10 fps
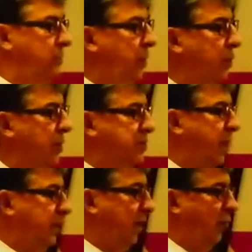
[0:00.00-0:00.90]
we were
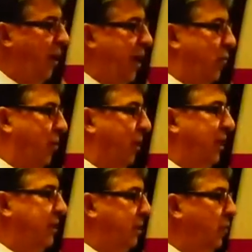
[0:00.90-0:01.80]
expecting way more
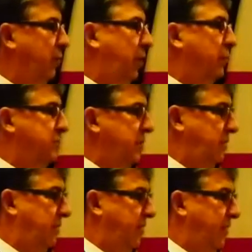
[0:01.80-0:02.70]
money than what we received.